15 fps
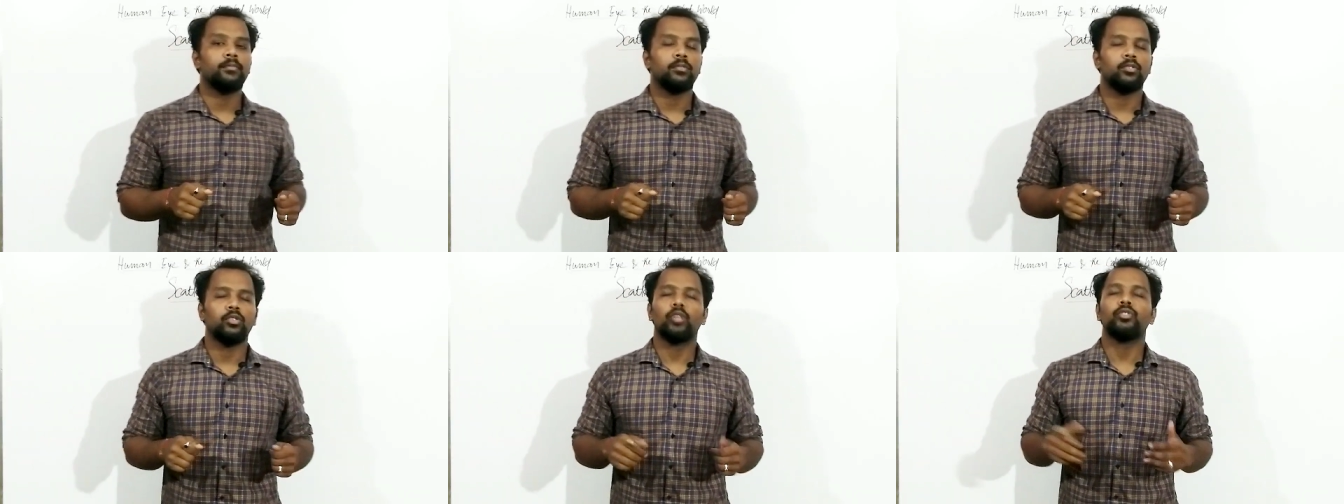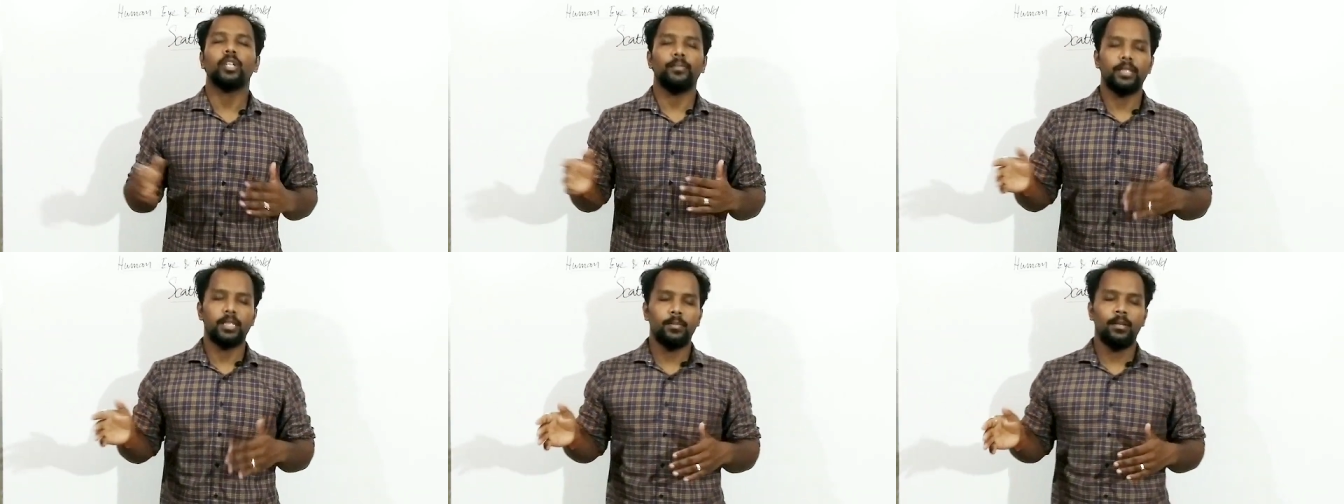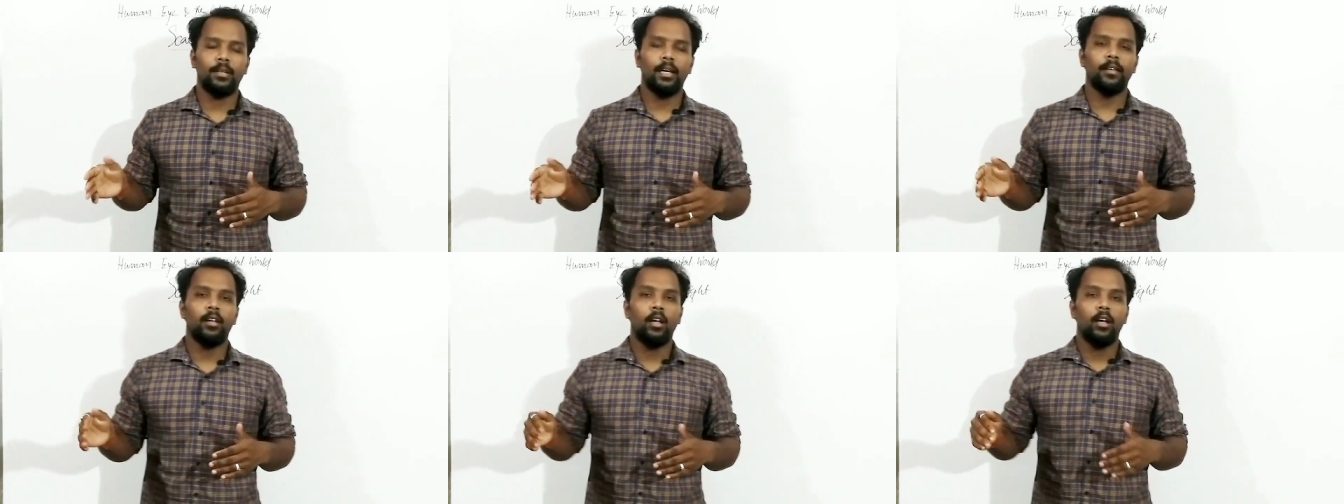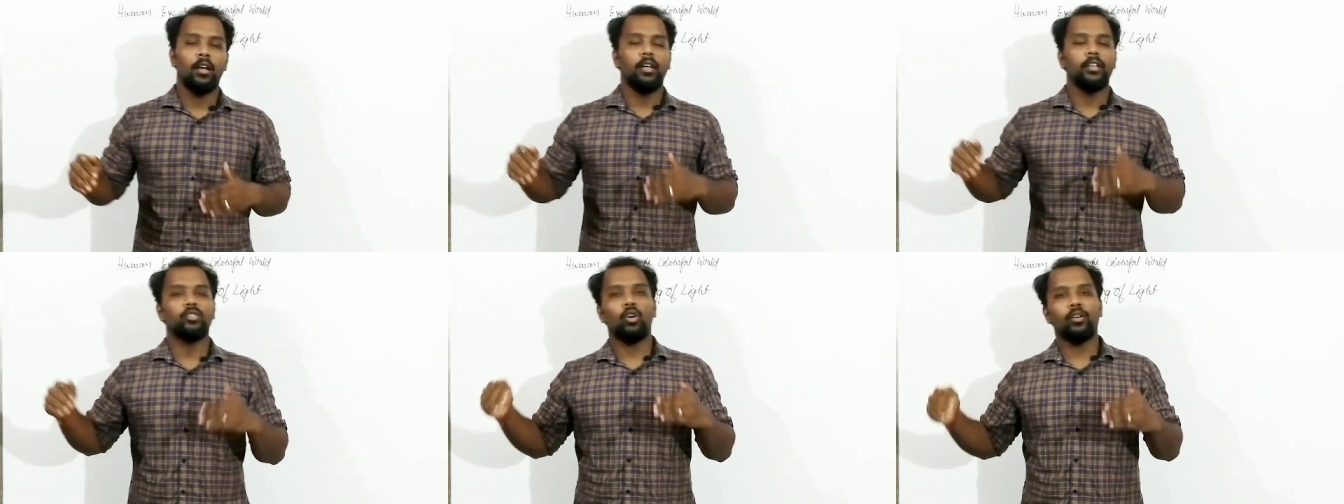Not sorry, visible light.
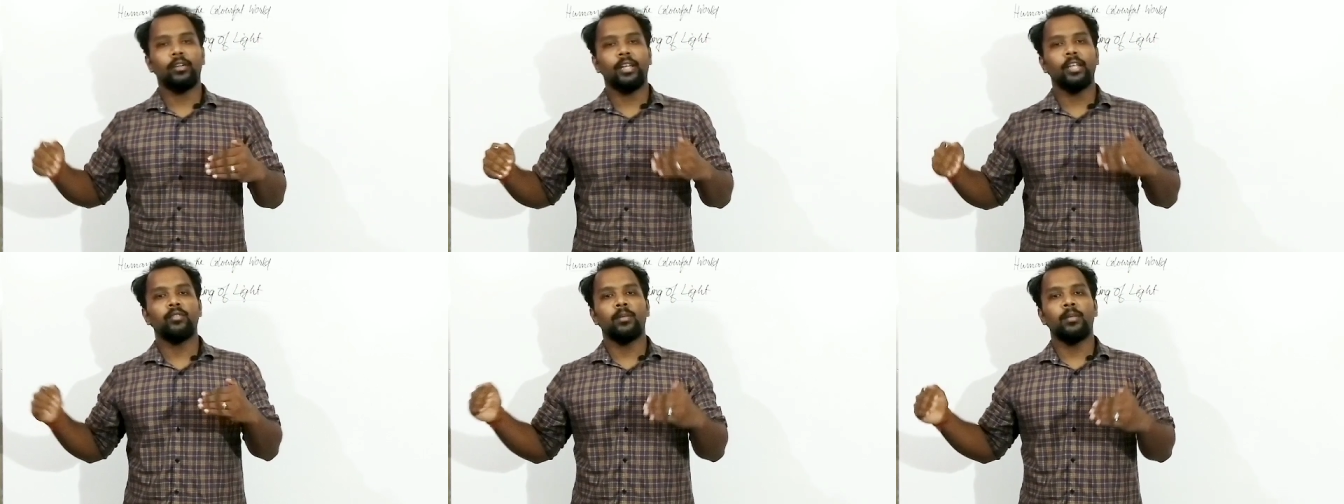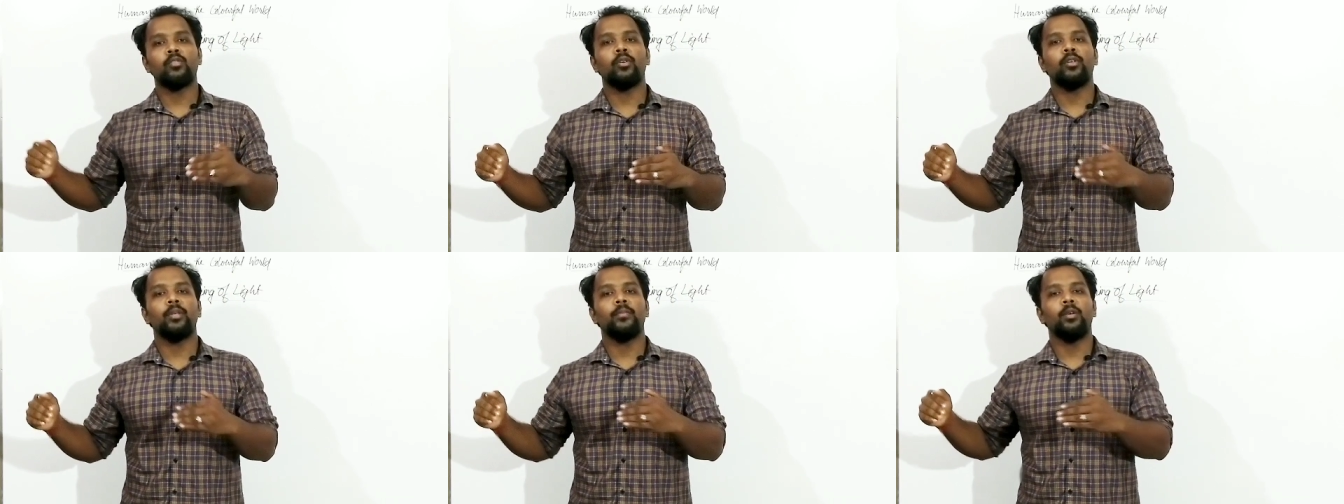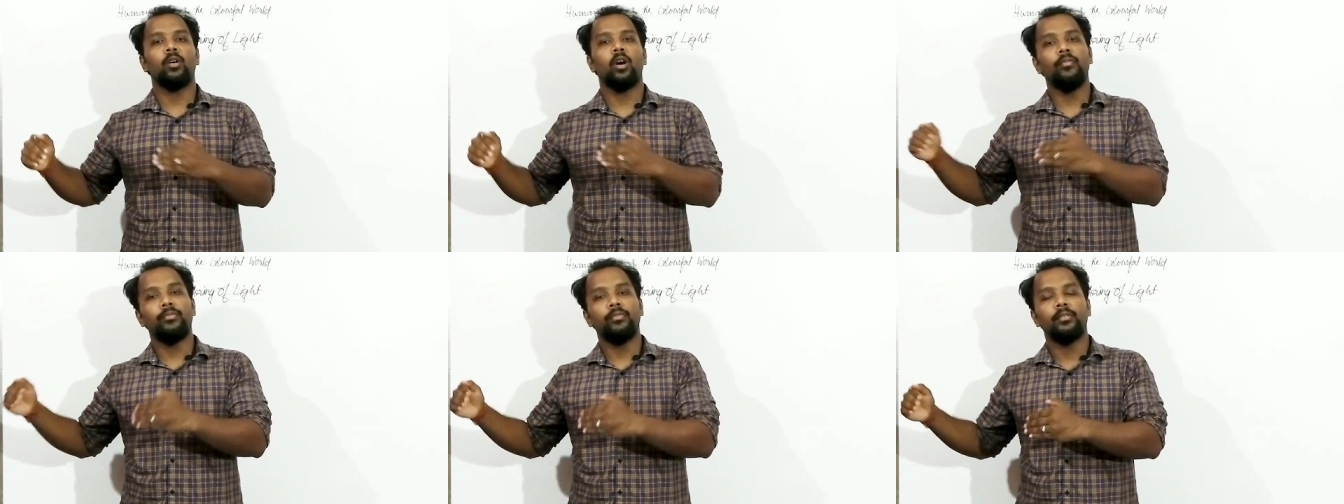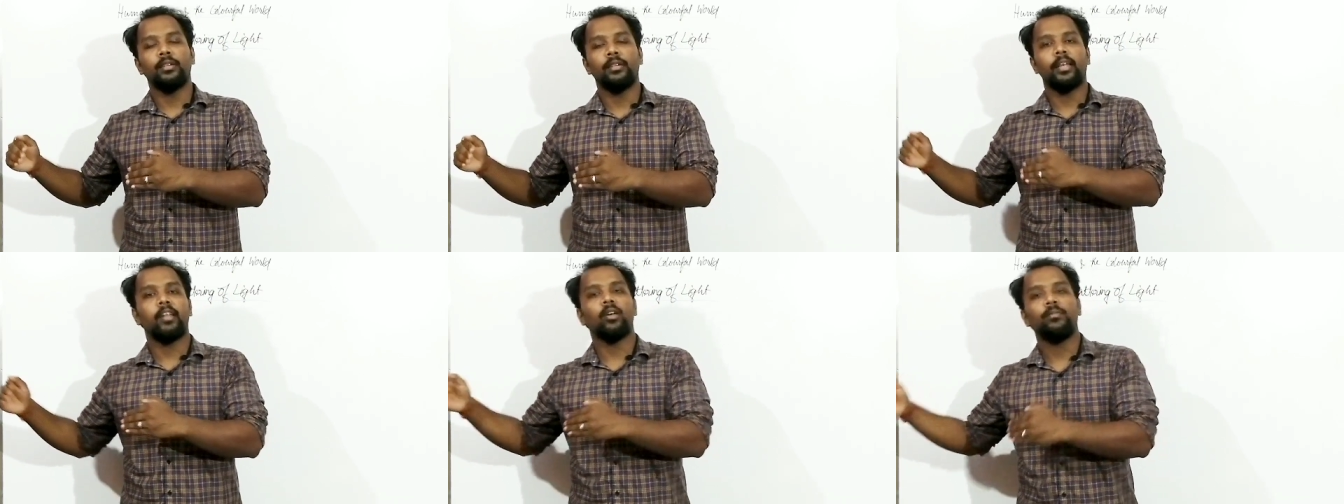The shortest wavelength is going to be of
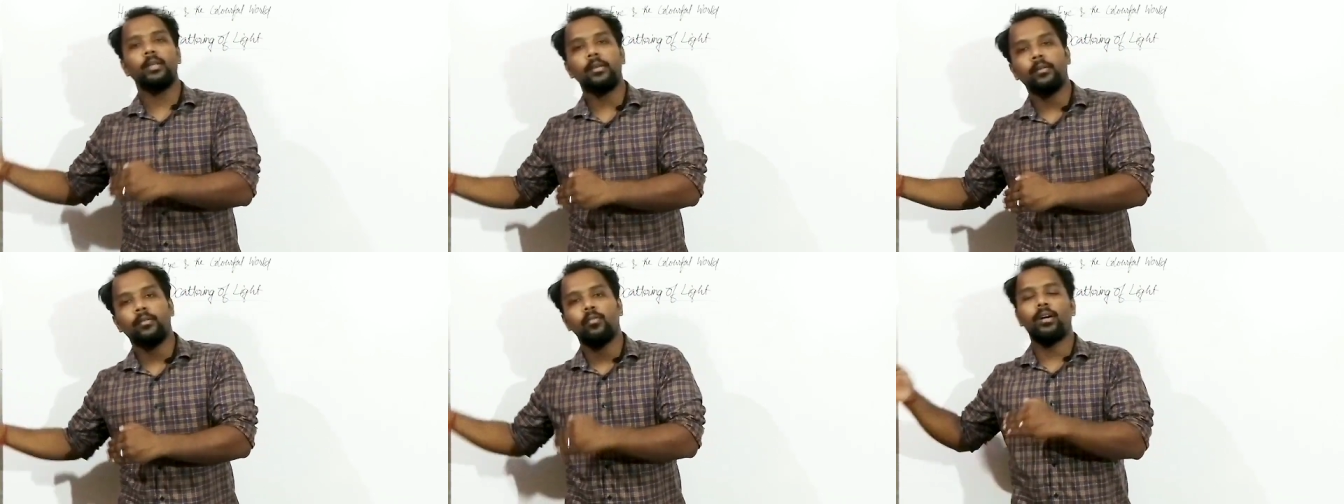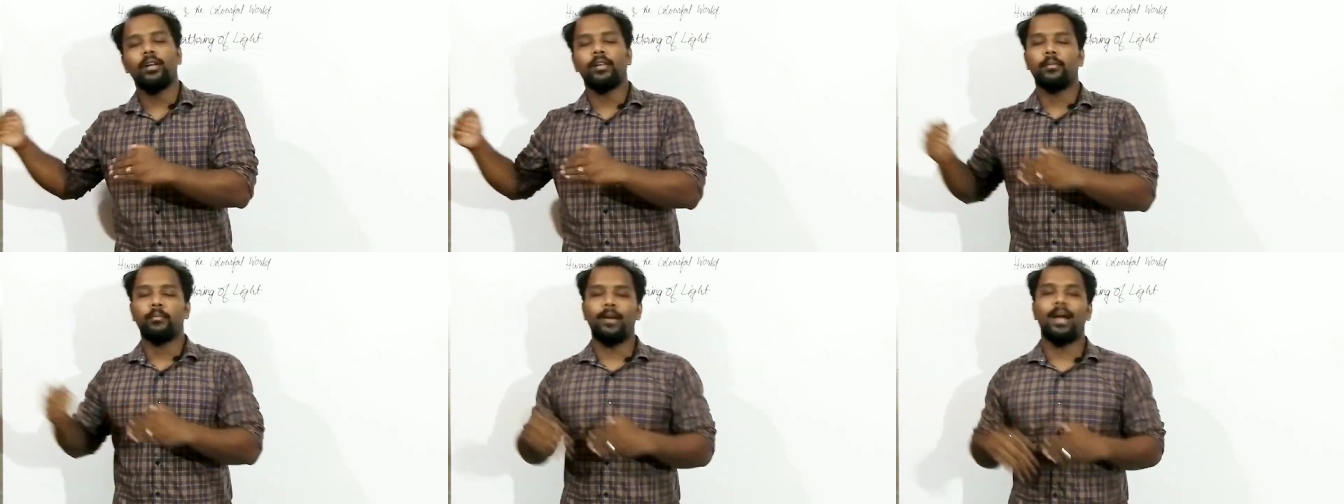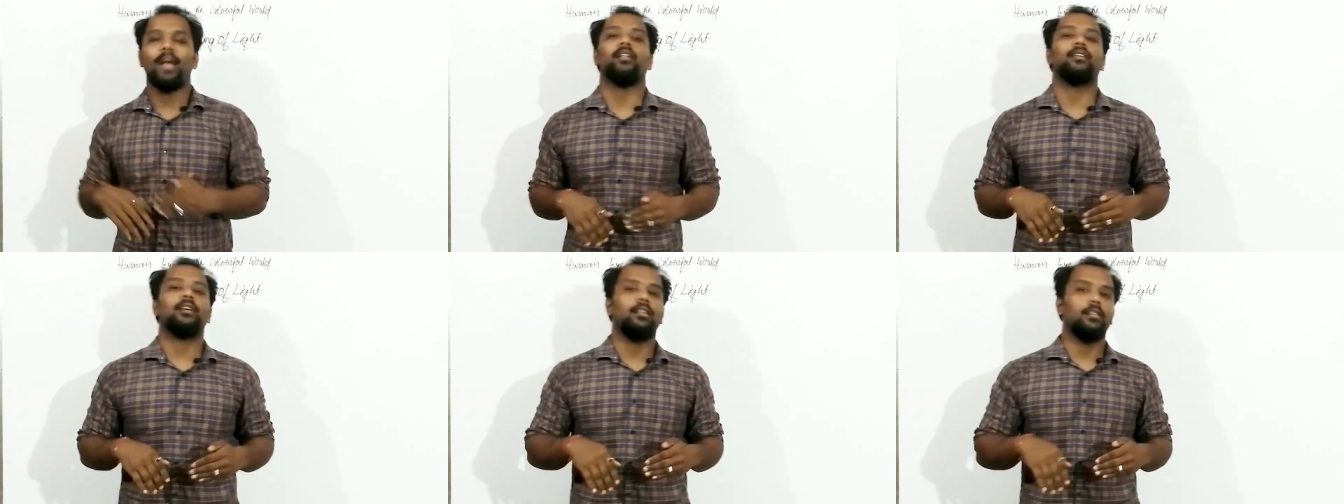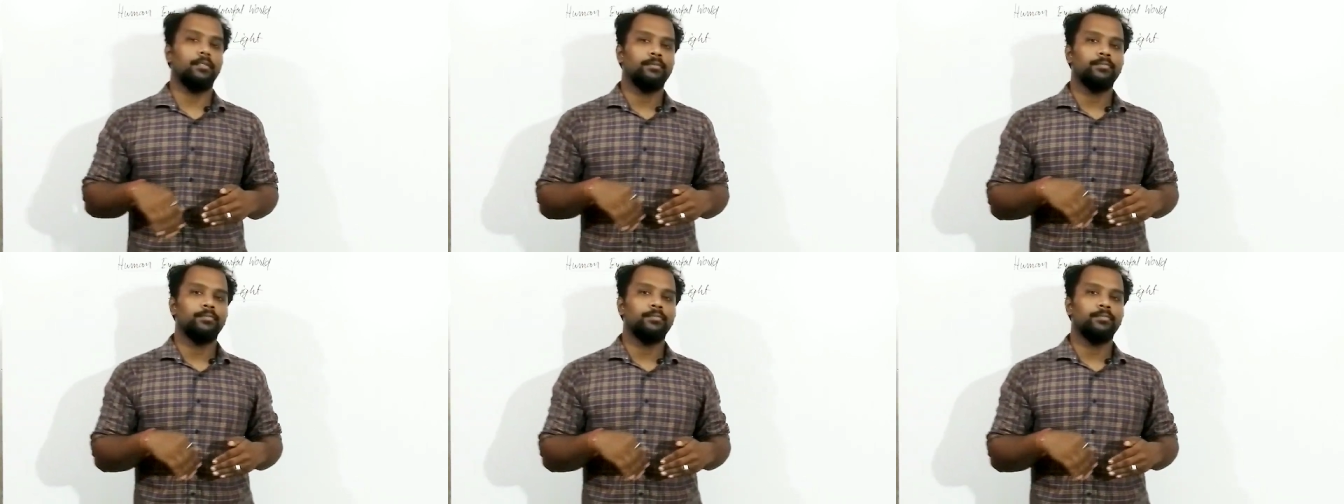that of the what? Violet color.